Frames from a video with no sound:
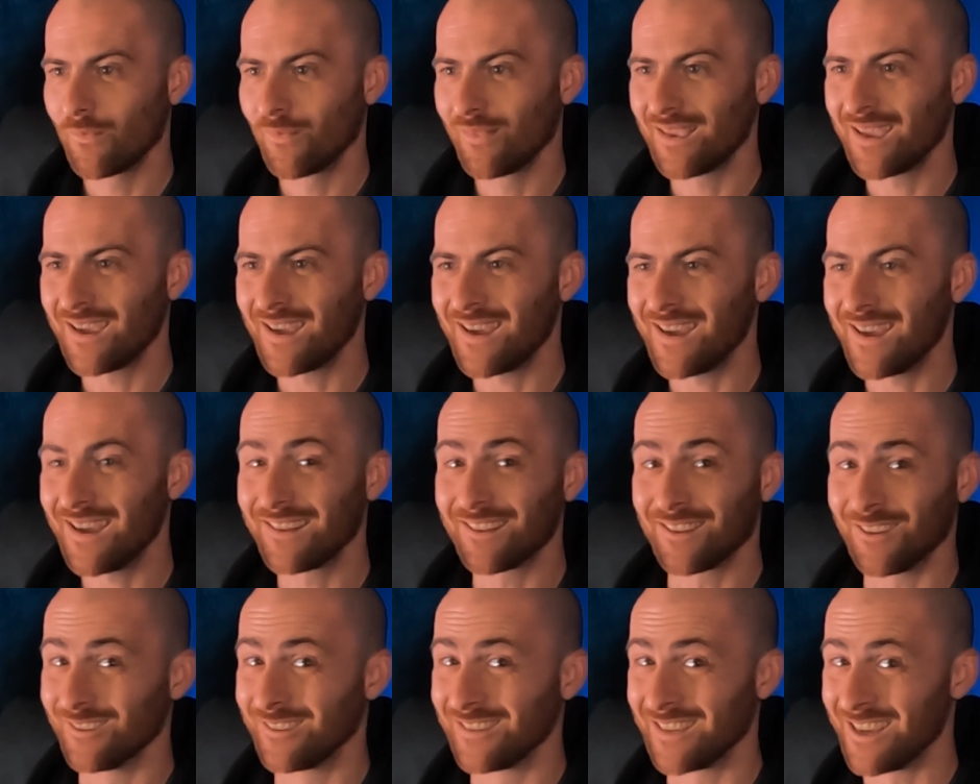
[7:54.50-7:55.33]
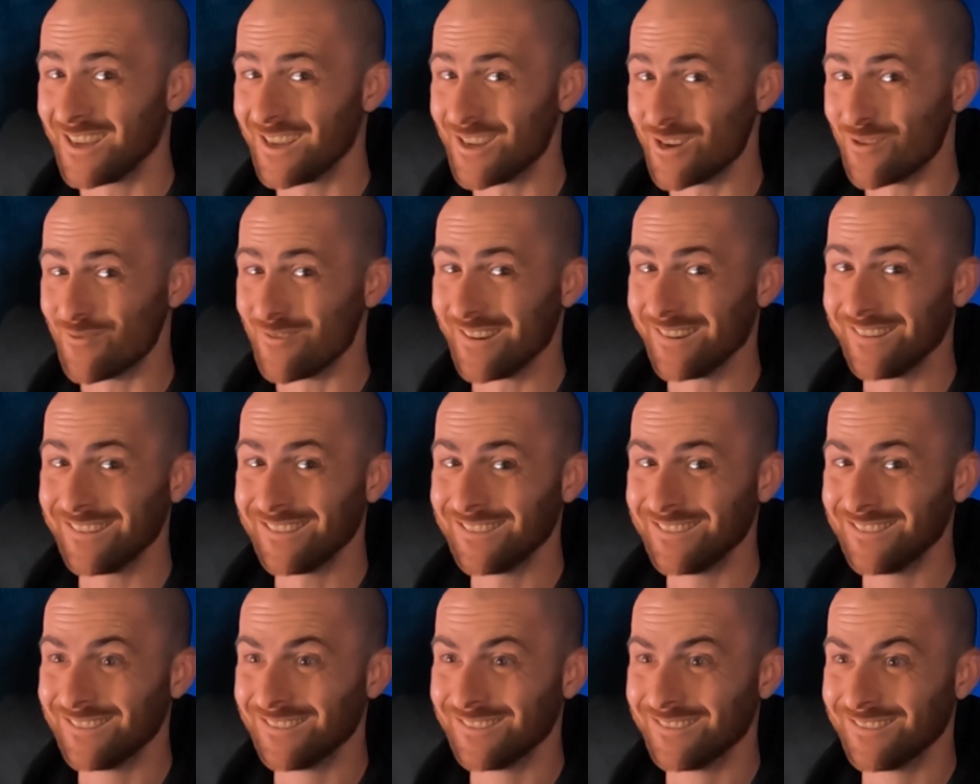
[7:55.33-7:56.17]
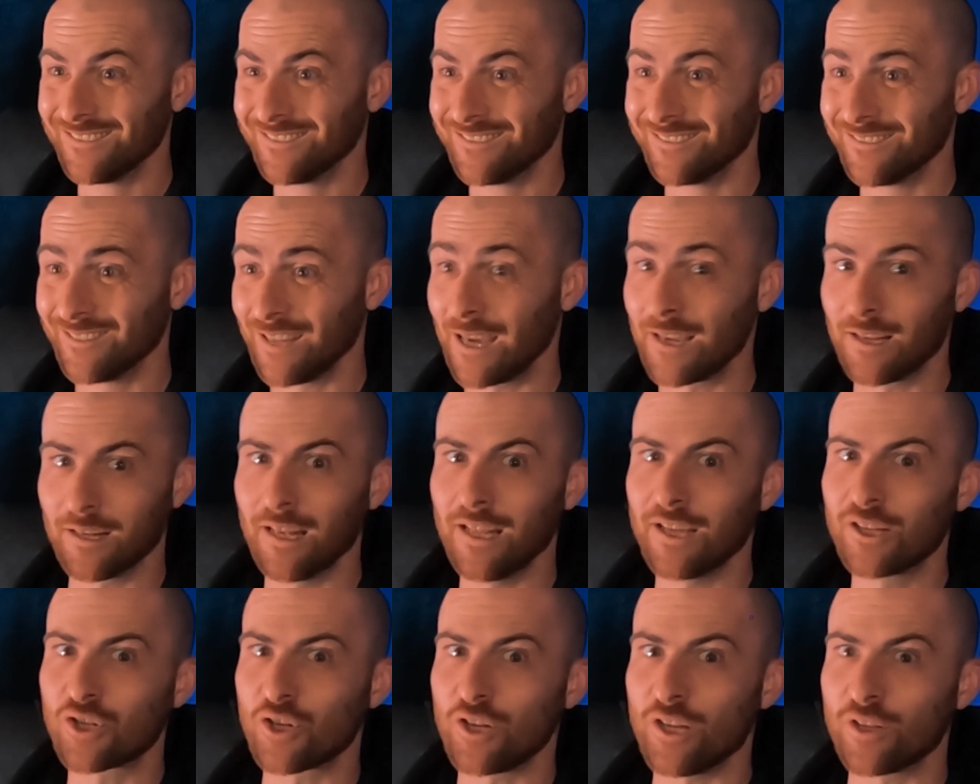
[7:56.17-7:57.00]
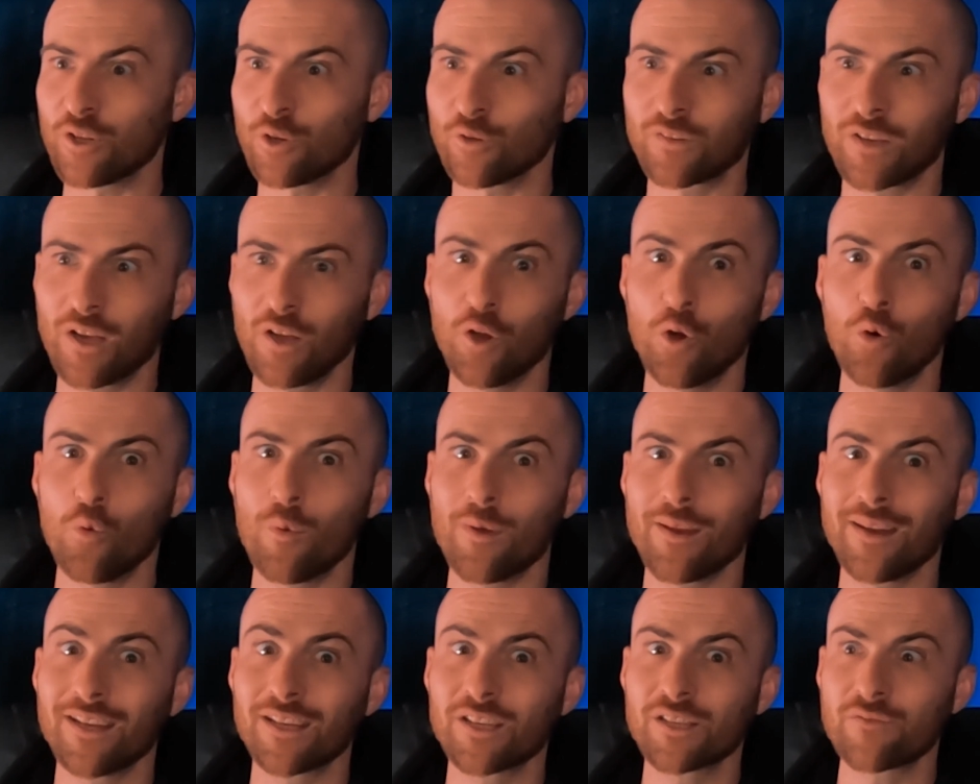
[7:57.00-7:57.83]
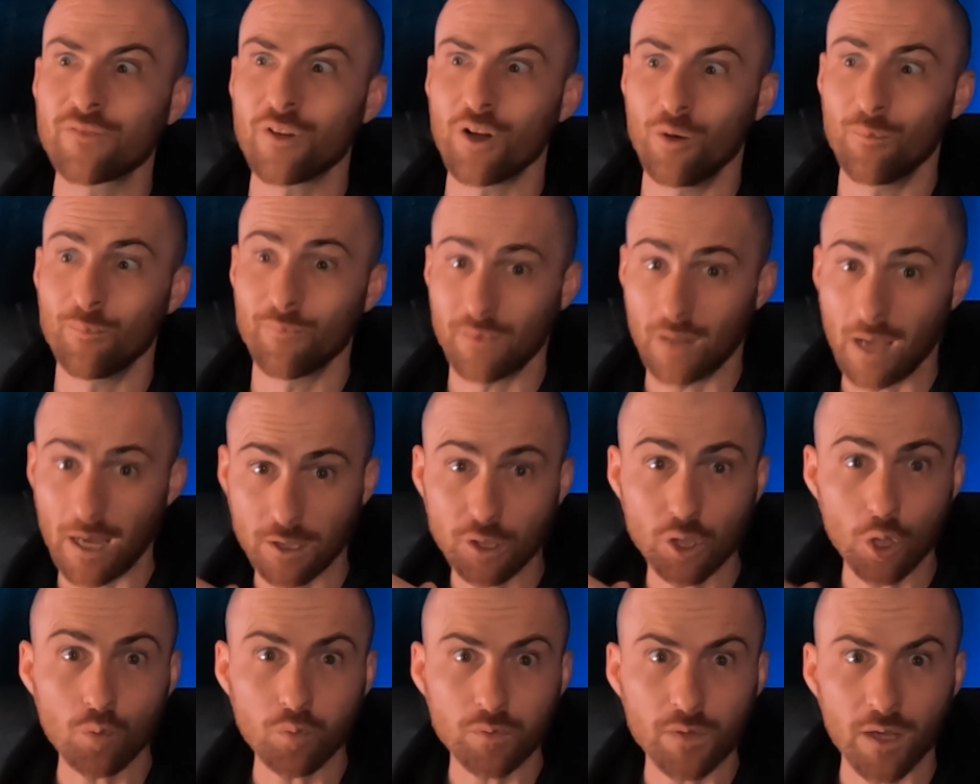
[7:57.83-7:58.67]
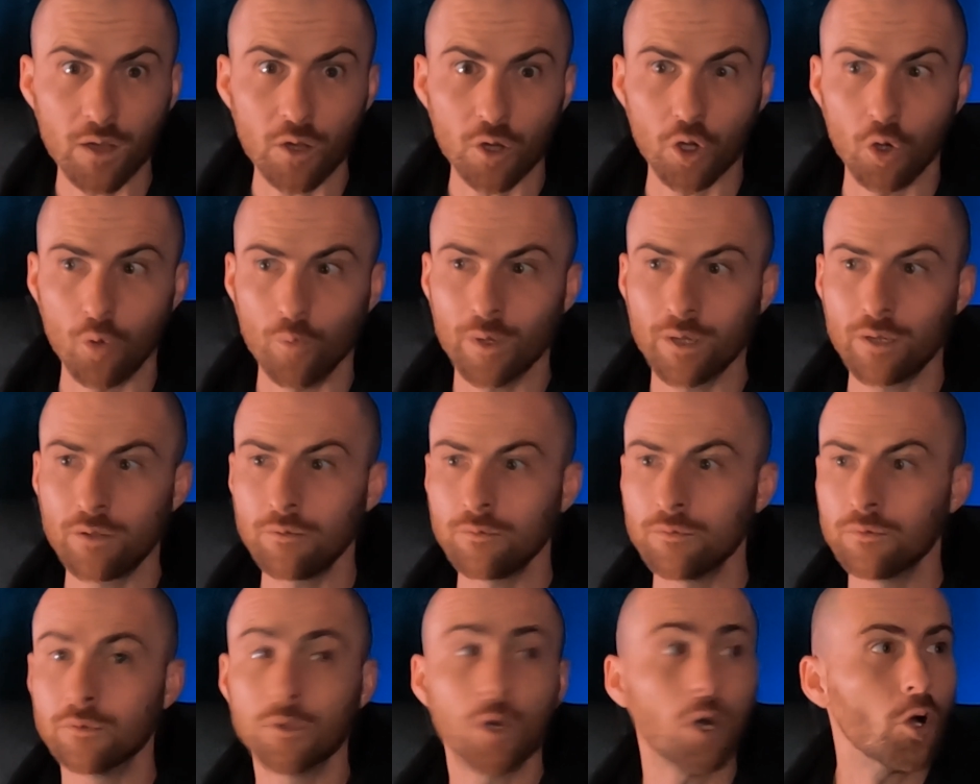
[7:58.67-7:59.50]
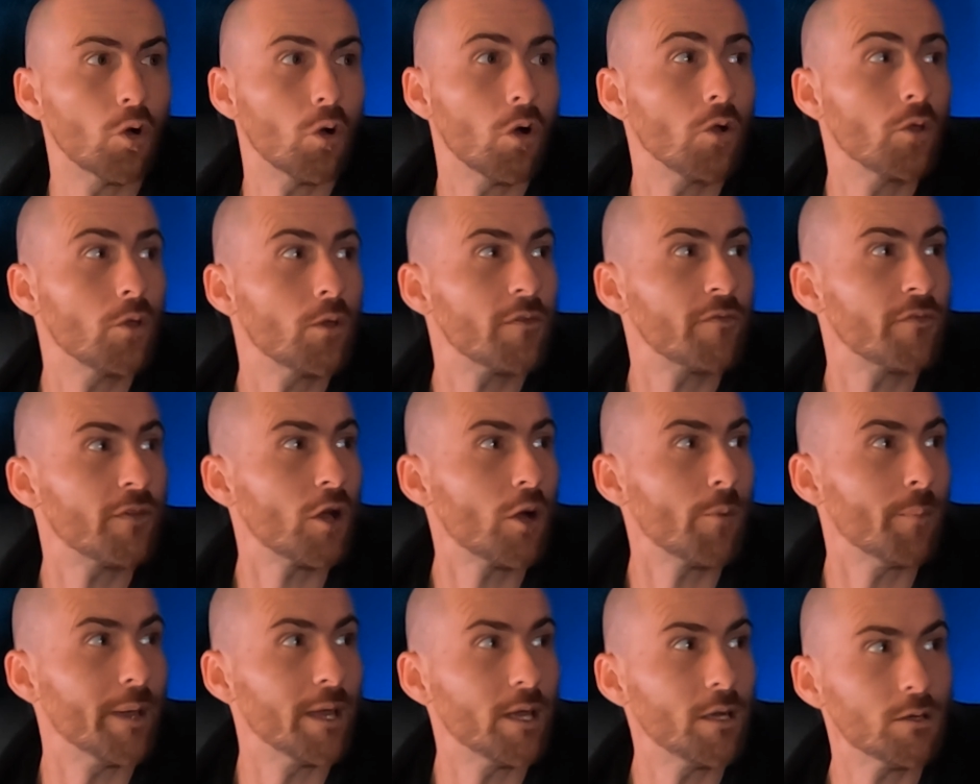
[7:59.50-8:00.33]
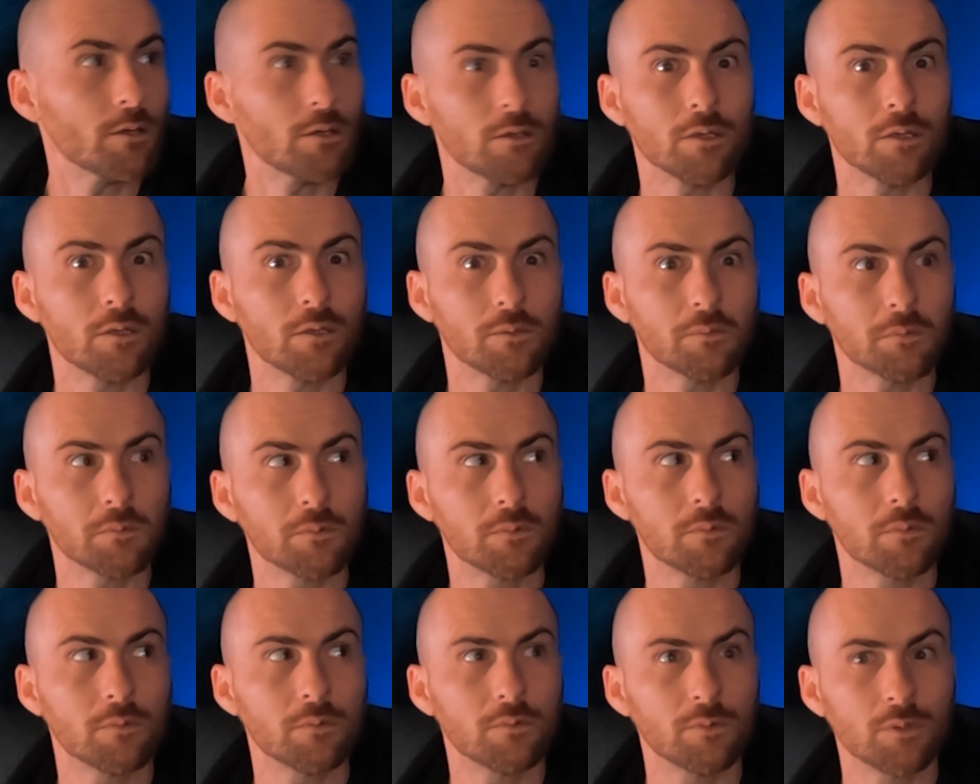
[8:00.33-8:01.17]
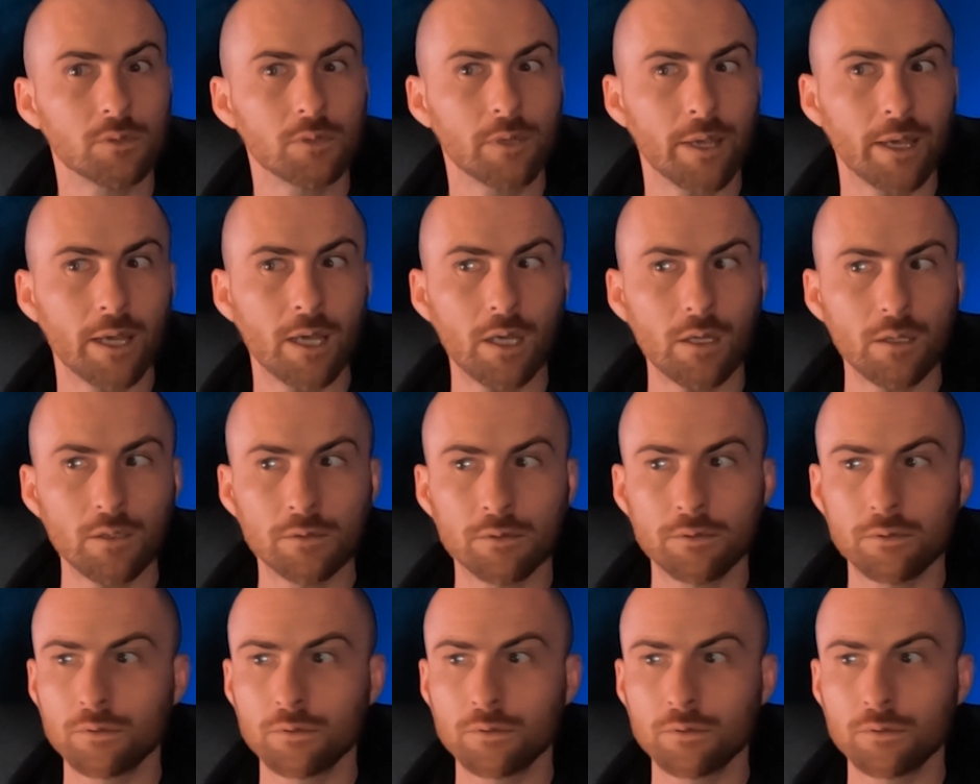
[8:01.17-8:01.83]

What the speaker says: Nah, don't tell no one. Like, literally, don't tell no one in this film. Don't tell no one. Oh, you're filming? Oh. Okay.